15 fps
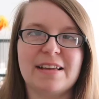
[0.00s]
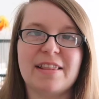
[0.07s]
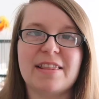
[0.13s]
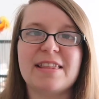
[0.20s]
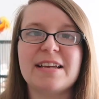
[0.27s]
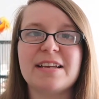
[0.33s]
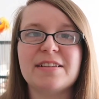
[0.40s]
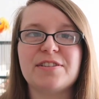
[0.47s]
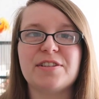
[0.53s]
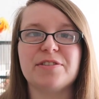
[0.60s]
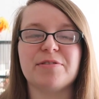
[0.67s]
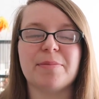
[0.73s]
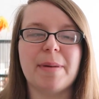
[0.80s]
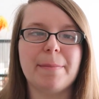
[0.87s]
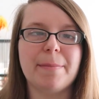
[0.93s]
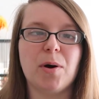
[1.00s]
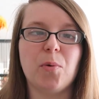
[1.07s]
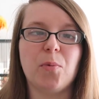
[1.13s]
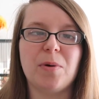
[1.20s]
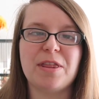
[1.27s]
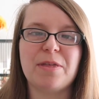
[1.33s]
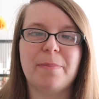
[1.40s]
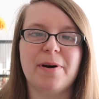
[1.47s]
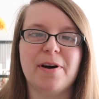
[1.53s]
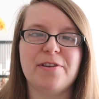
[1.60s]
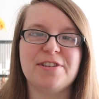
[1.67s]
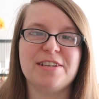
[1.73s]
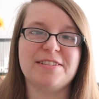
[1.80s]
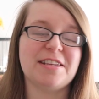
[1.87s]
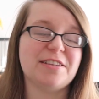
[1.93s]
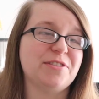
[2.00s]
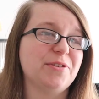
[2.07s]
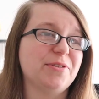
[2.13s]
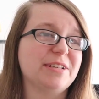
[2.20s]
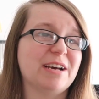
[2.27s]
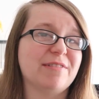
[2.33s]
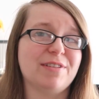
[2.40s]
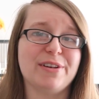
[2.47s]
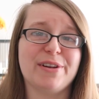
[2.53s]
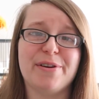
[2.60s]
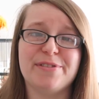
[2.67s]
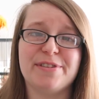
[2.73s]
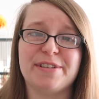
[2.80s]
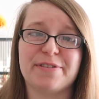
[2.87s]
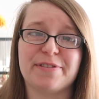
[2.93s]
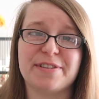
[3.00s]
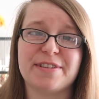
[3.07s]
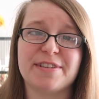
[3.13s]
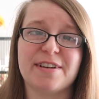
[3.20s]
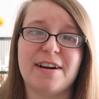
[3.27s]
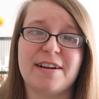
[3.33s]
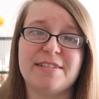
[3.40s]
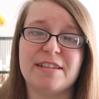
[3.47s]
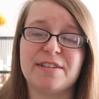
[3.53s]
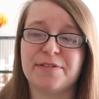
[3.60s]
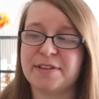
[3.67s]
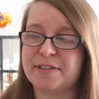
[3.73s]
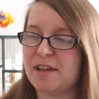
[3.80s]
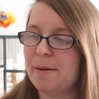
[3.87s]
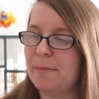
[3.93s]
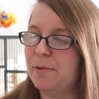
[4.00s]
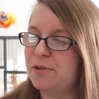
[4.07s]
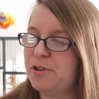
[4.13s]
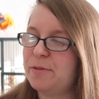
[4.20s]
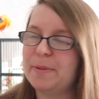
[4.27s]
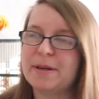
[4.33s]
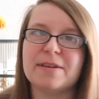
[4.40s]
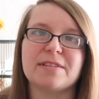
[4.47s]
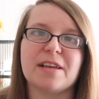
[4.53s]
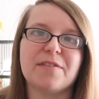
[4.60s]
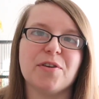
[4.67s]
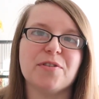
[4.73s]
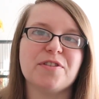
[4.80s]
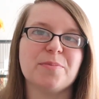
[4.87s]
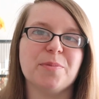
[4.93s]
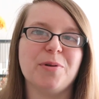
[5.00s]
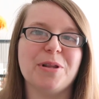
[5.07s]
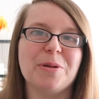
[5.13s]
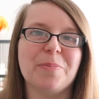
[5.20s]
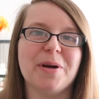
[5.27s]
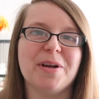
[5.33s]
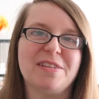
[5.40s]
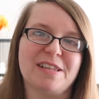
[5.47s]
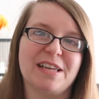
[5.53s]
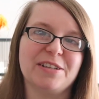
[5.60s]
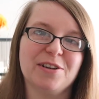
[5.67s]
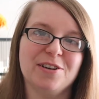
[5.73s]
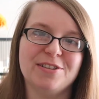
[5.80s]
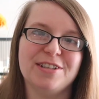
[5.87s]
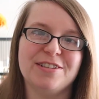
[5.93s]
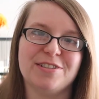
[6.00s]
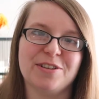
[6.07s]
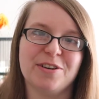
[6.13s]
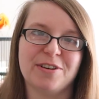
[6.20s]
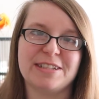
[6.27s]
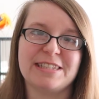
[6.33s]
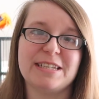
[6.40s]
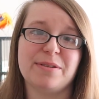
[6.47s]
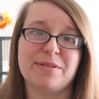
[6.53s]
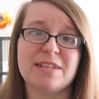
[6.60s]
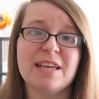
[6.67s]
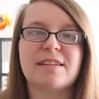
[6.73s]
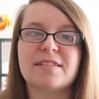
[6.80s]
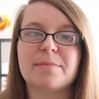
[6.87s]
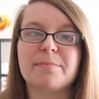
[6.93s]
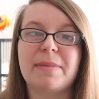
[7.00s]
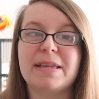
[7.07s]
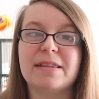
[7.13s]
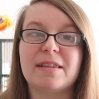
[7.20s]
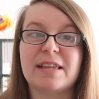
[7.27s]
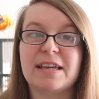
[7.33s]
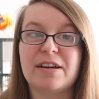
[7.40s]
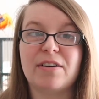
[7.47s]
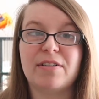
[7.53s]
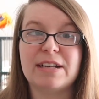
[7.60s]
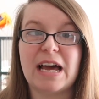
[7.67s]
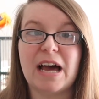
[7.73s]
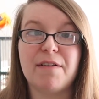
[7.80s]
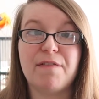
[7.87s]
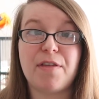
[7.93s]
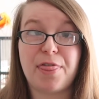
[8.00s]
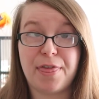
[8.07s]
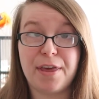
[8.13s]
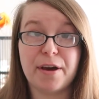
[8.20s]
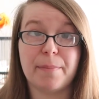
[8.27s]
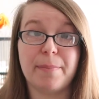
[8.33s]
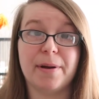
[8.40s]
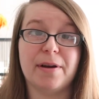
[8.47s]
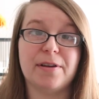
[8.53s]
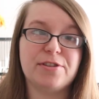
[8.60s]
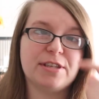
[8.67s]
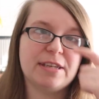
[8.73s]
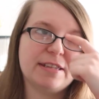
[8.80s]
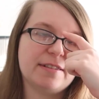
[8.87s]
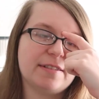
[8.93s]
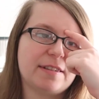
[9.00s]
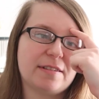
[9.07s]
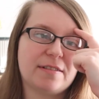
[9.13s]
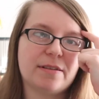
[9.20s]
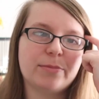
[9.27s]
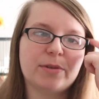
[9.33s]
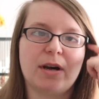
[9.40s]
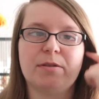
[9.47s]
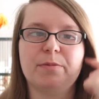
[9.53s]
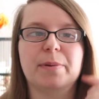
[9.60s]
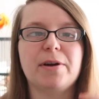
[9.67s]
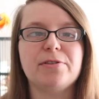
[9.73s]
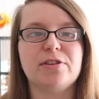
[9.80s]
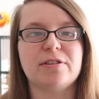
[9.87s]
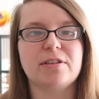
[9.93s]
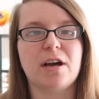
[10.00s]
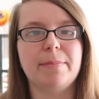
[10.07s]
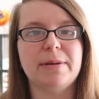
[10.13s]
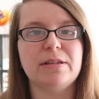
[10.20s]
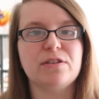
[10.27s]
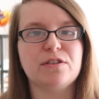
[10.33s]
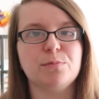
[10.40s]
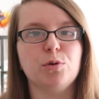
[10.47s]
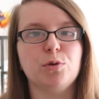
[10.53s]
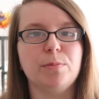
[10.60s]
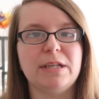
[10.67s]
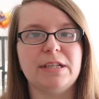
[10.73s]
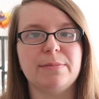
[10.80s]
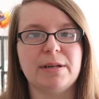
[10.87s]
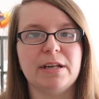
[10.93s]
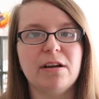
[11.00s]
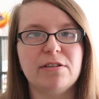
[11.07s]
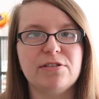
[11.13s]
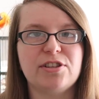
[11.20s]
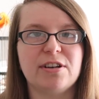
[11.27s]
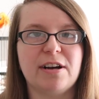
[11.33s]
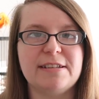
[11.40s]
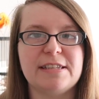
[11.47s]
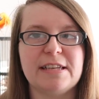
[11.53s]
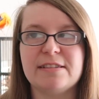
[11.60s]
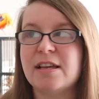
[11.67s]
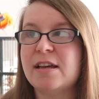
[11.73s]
the thing to remember with perches is you can have loads of different sizes. For example, just because I've got small birds like conures and cockatiels doesn't mean that they can't have thicker perches. Sometimes perches come in small, medium and large sizes.